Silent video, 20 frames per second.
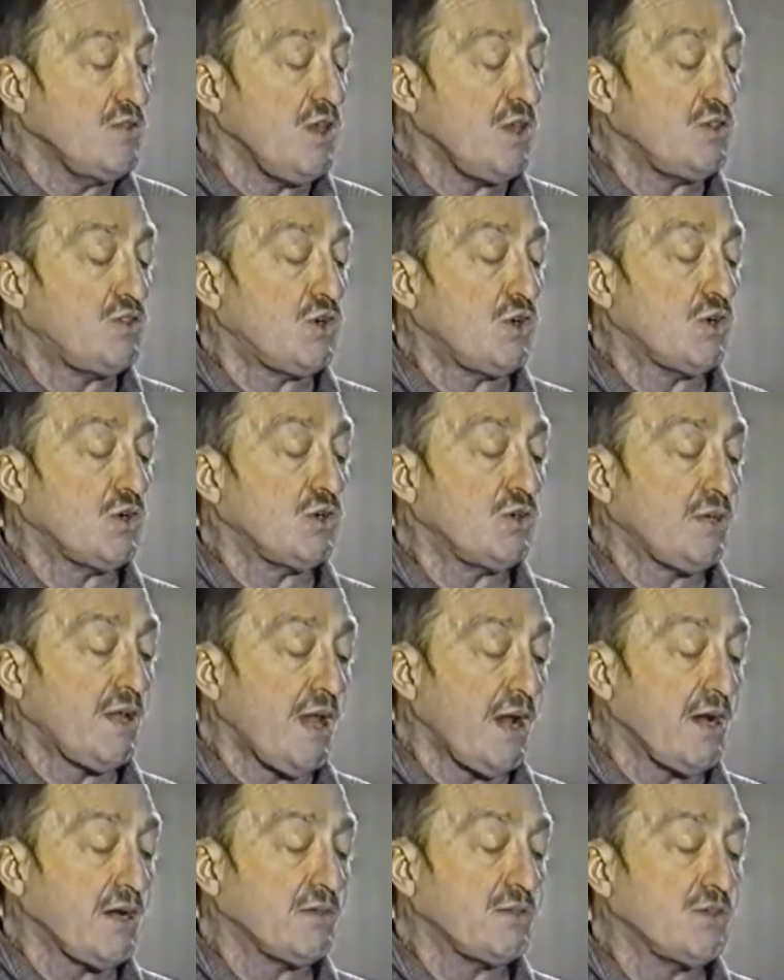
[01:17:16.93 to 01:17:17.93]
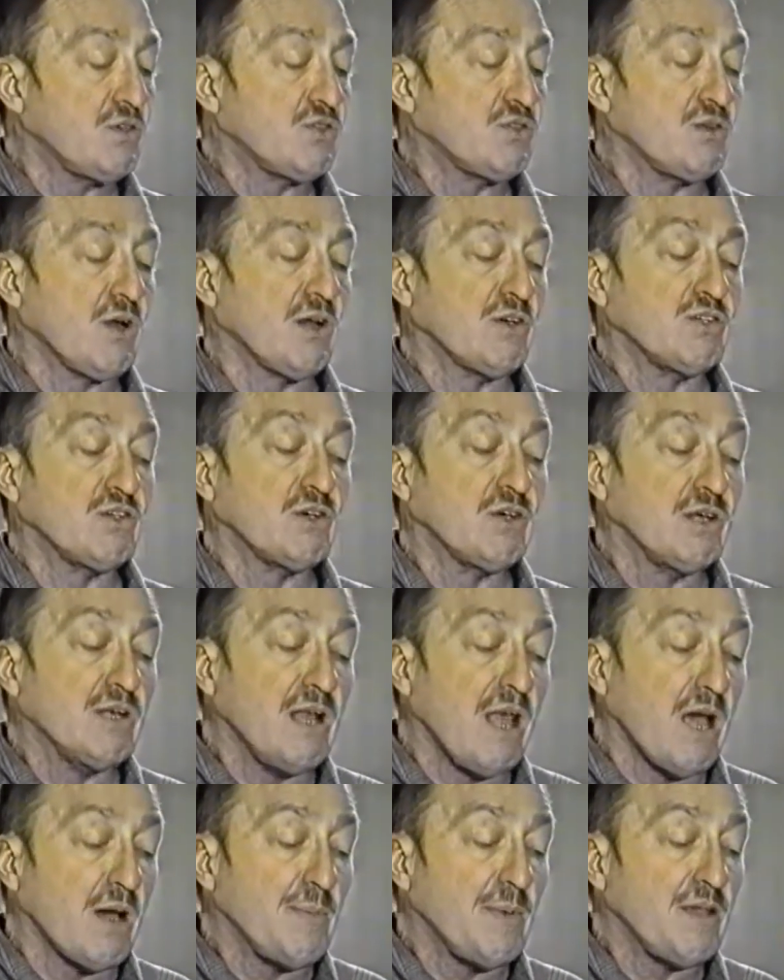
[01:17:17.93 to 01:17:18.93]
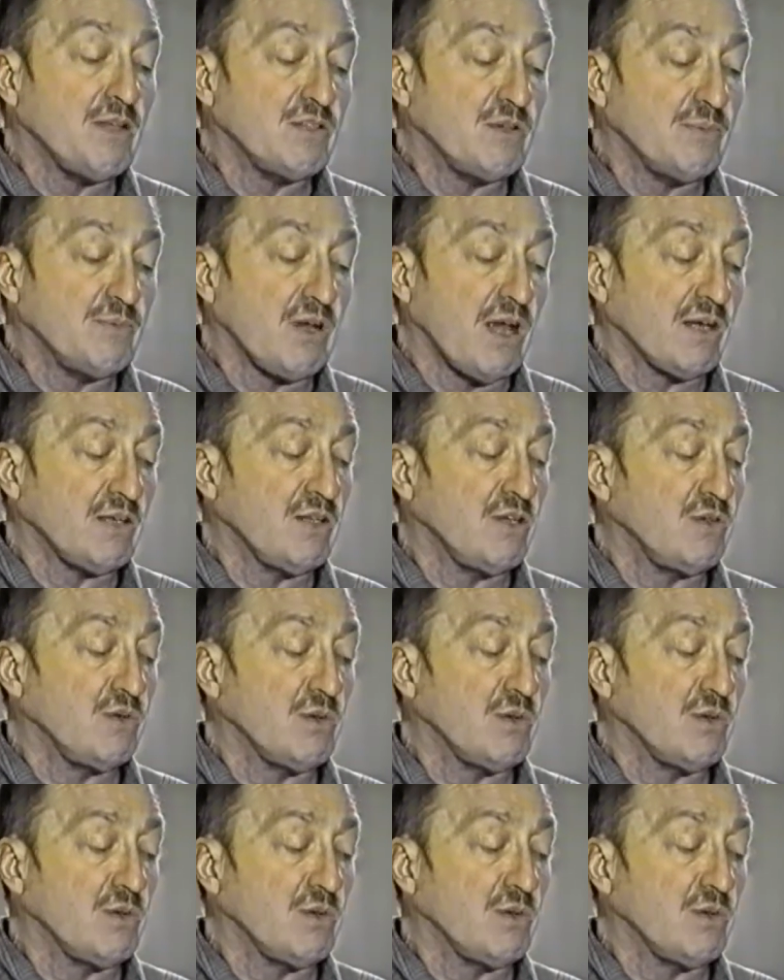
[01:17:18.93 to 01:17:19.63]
The internal character structure could now be subjected